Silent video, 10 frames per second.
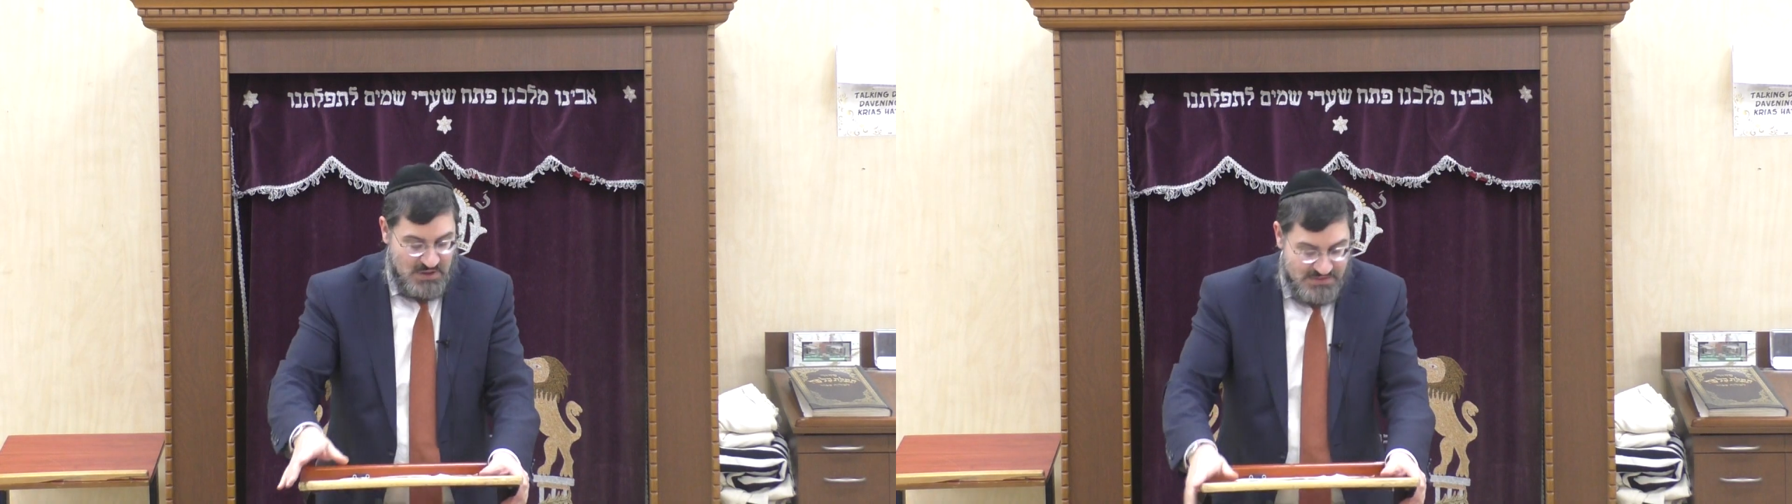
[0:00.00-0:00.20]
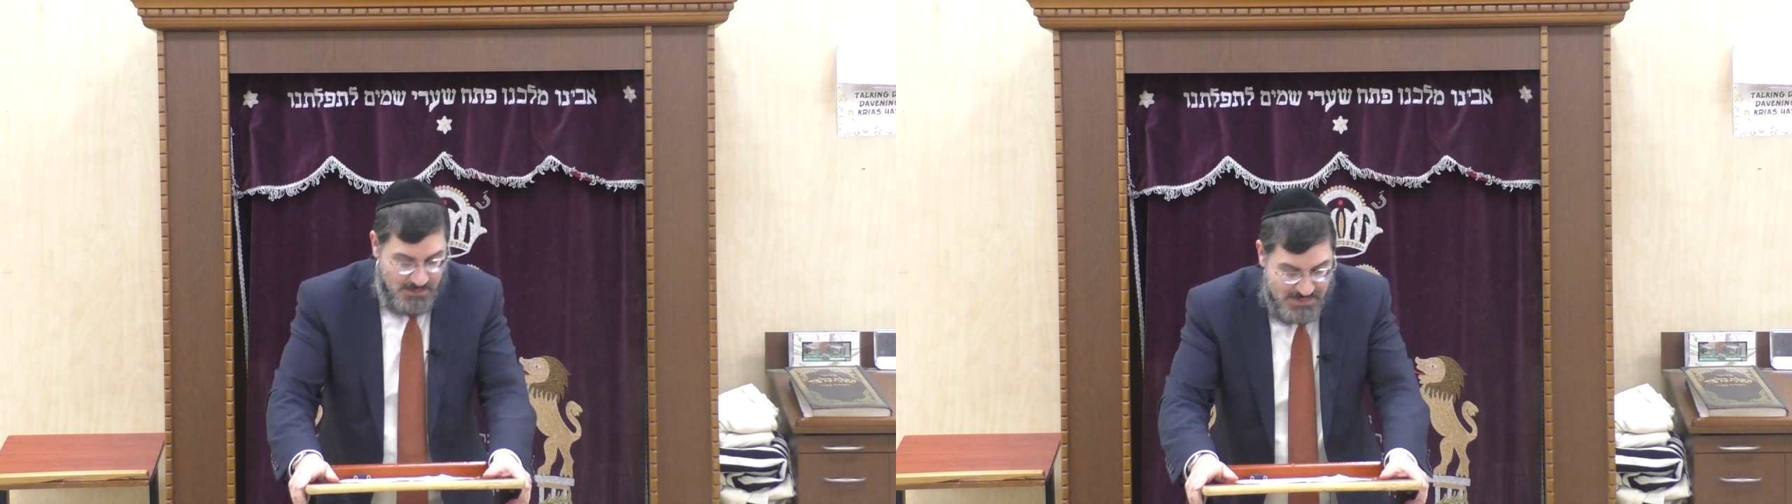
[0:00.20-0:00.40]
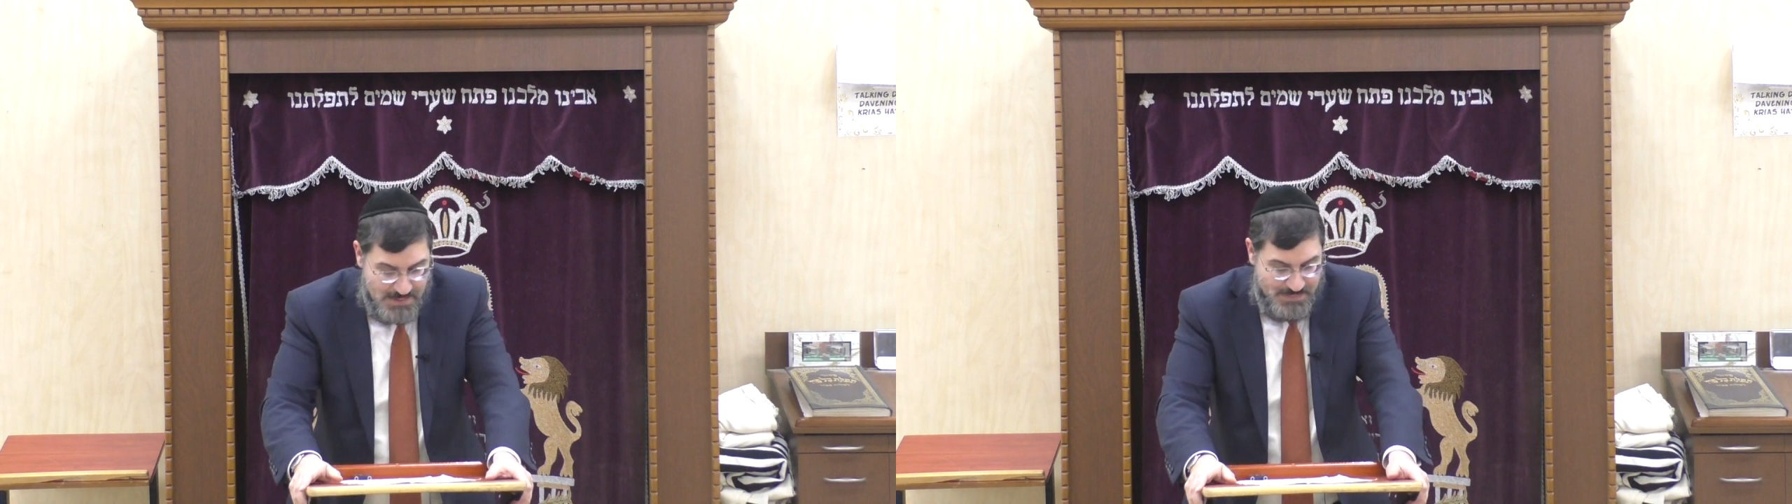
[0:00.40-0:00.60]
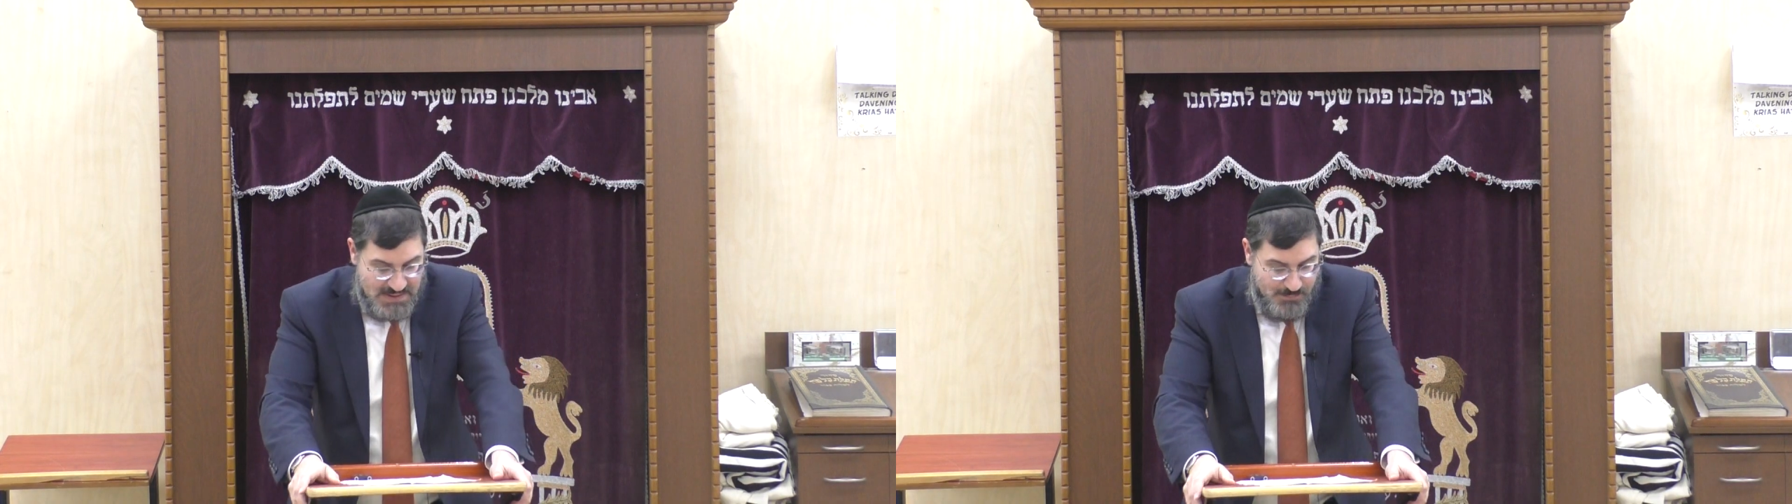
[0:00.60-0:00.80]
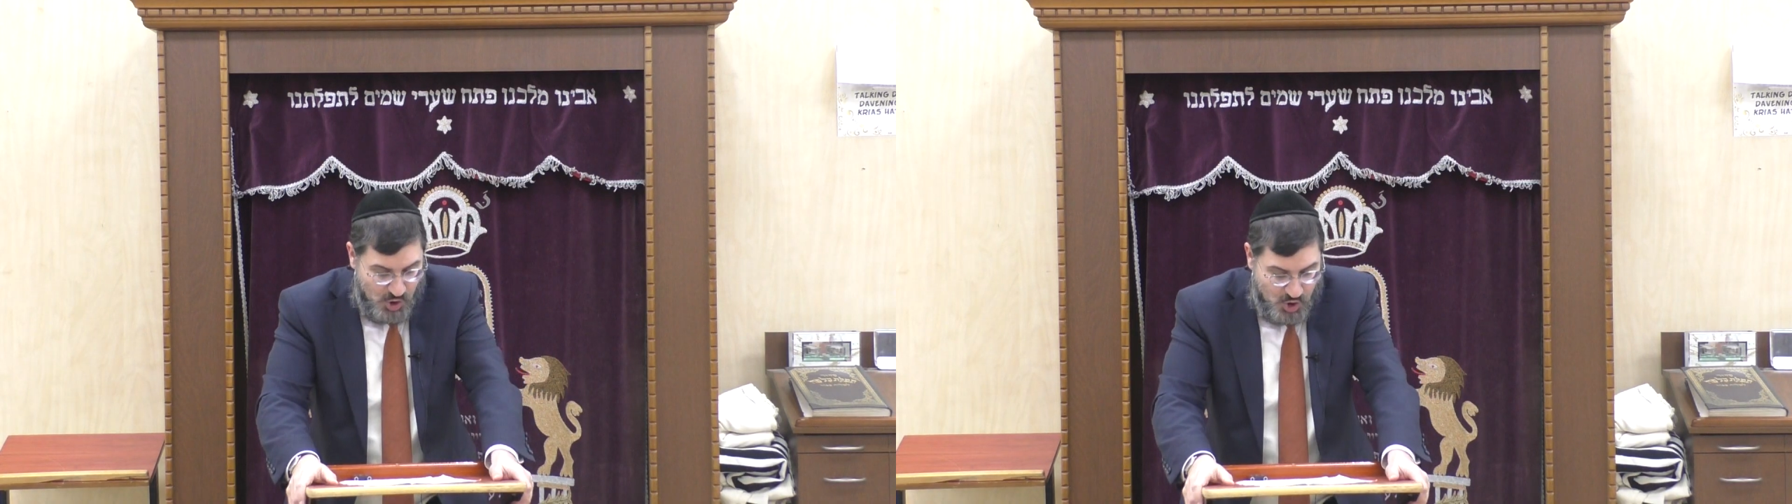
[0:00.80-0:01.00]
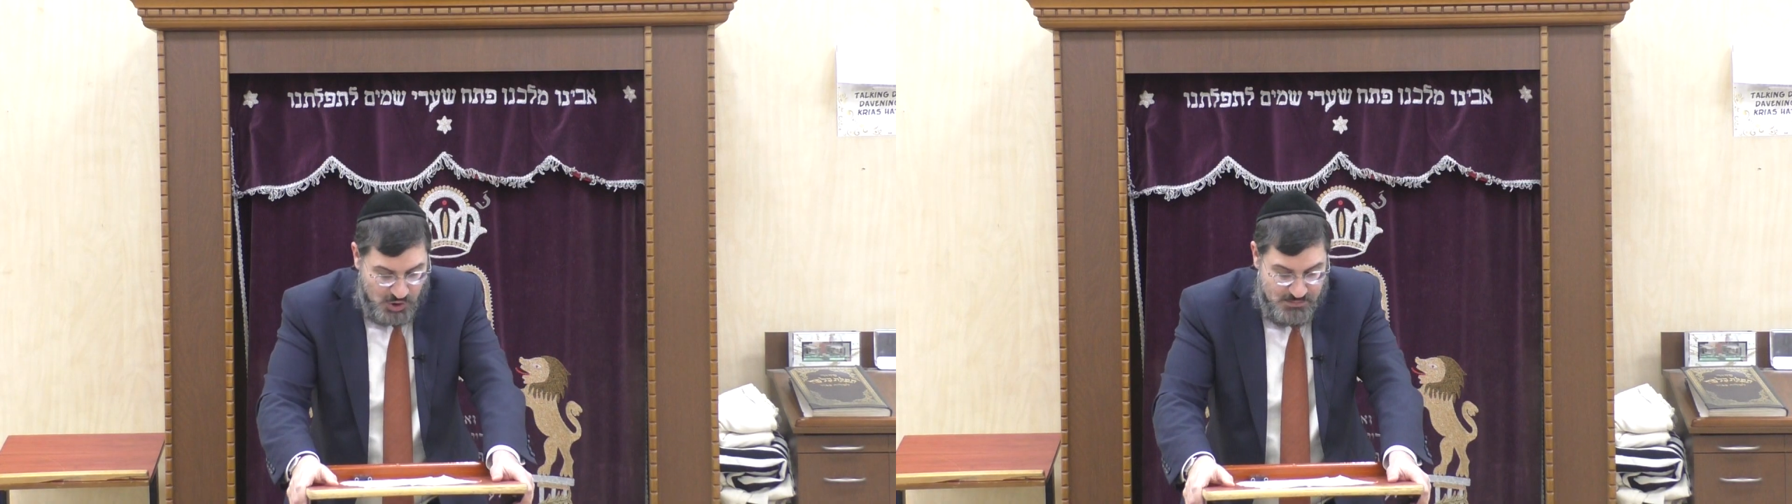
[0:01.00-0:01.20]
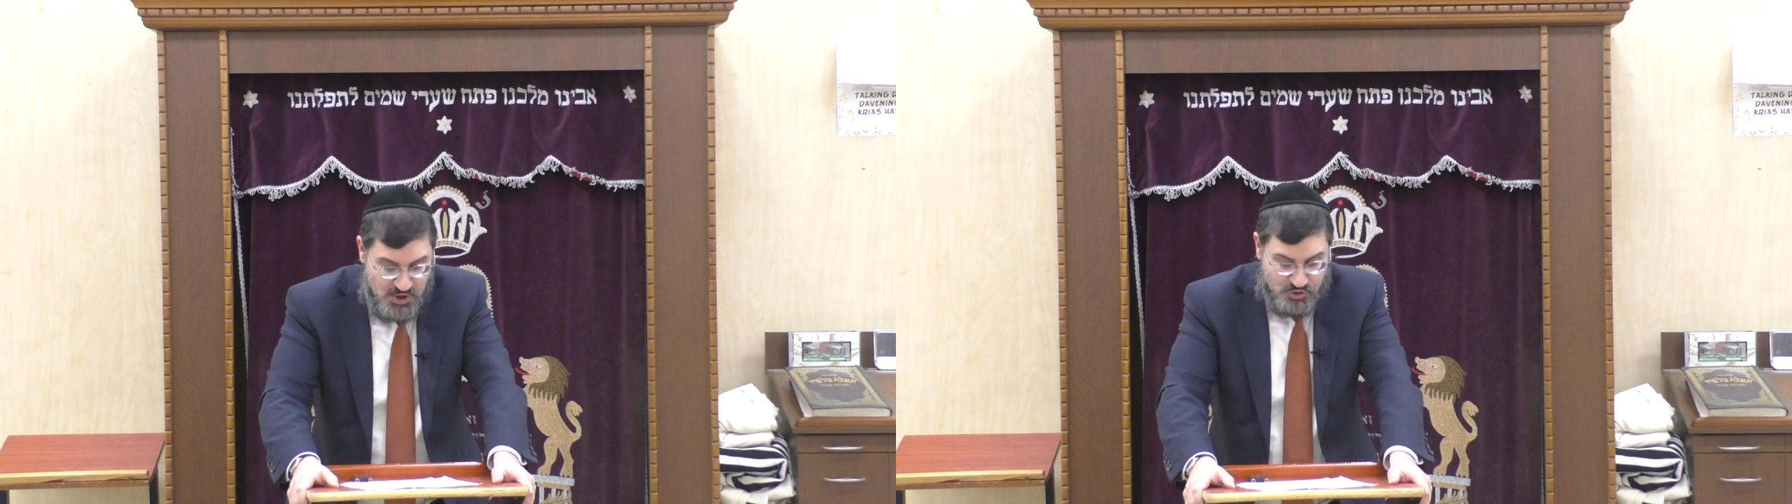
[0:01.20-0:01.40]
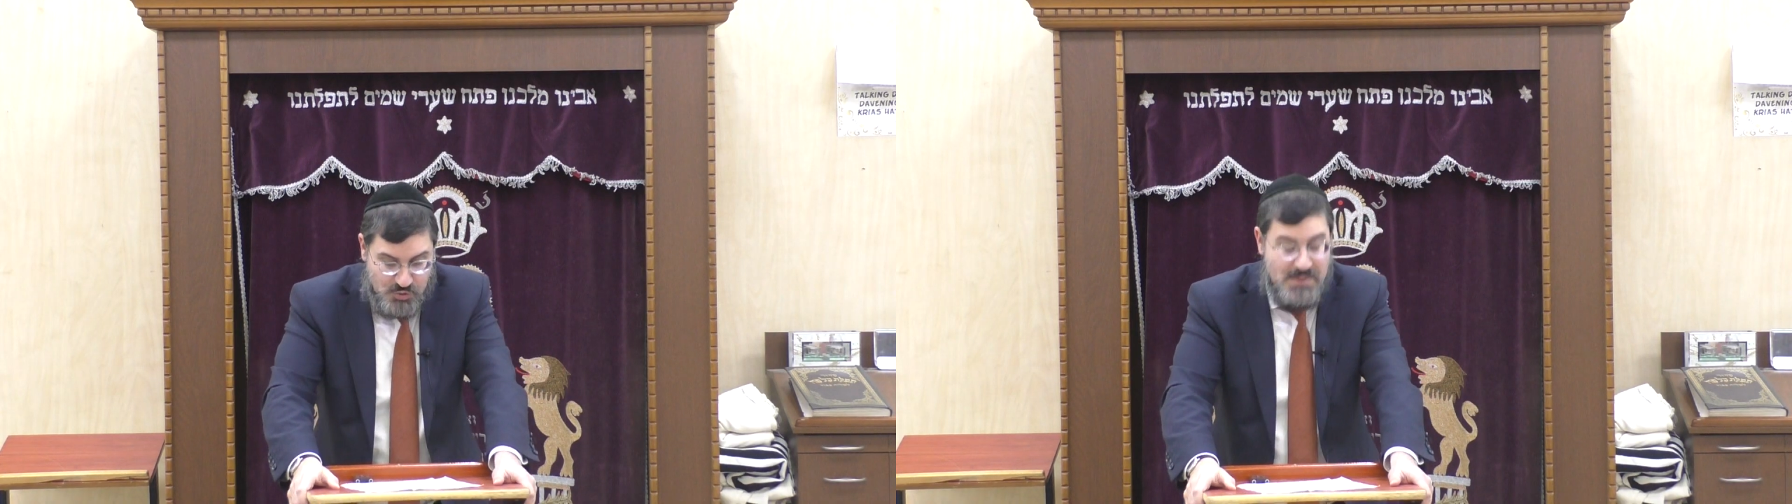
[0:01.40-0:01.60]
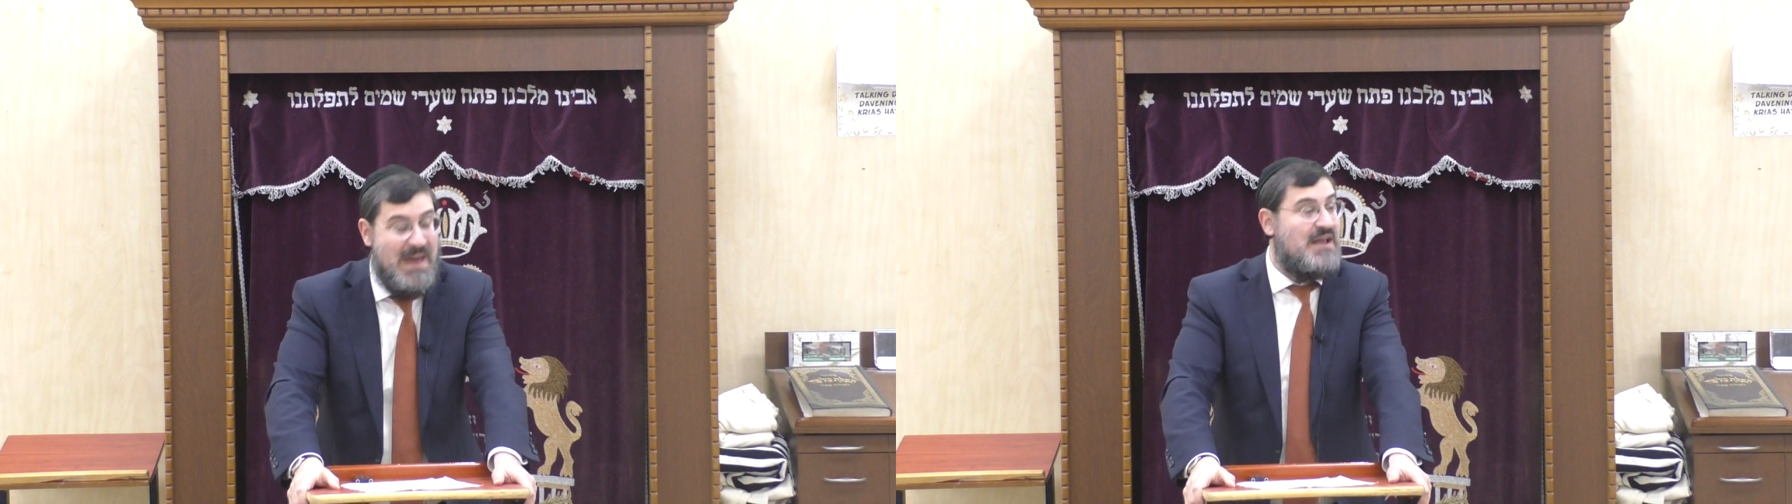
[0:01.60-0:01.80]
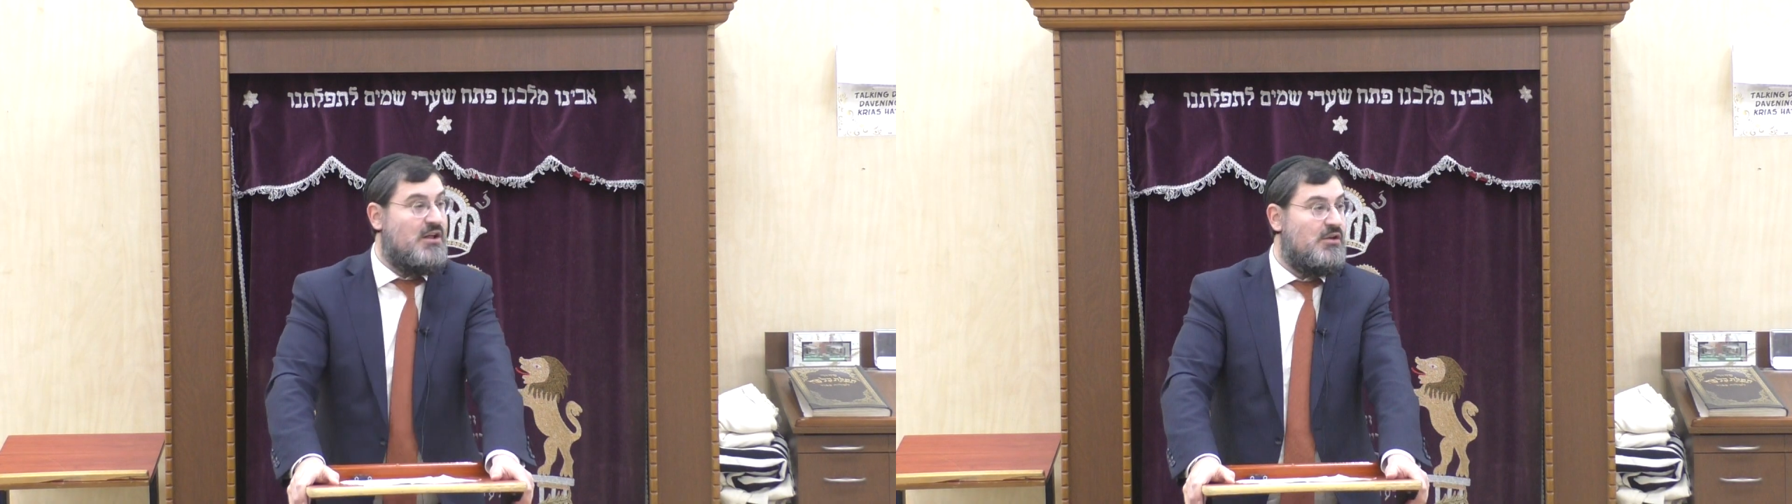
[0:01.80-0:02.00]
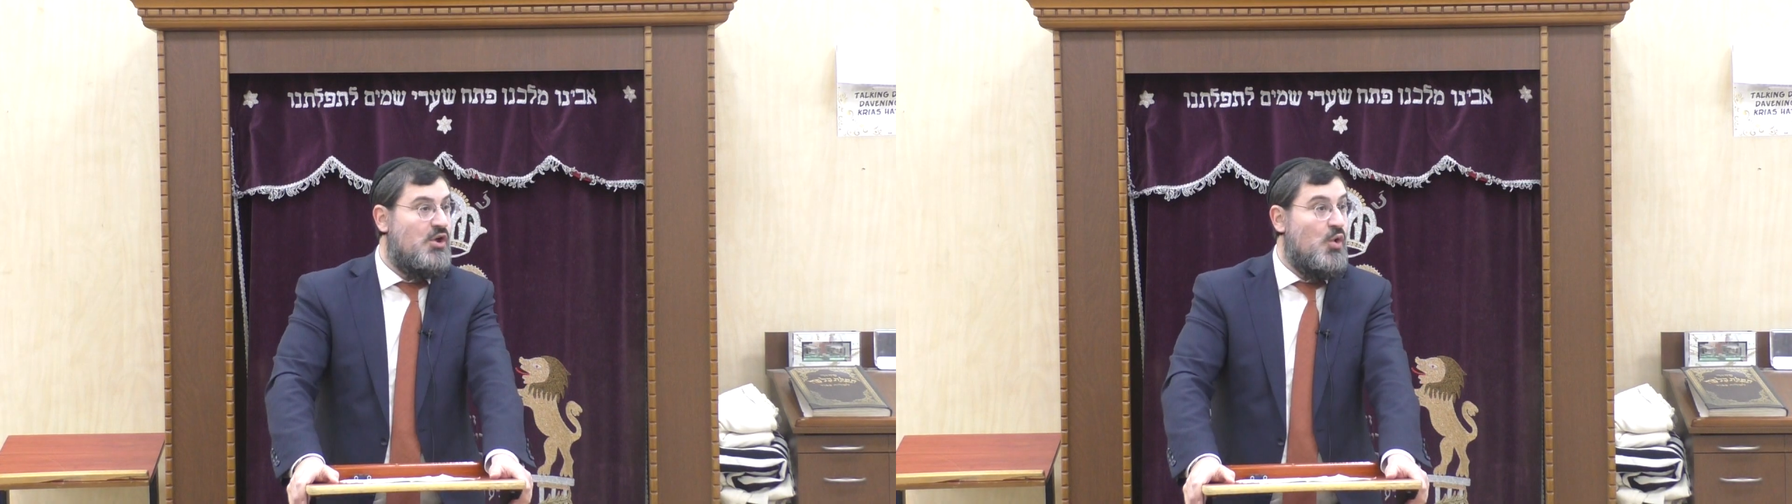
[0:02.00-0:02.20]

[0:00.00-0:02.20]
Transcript: there'd be a big mokim to be makel,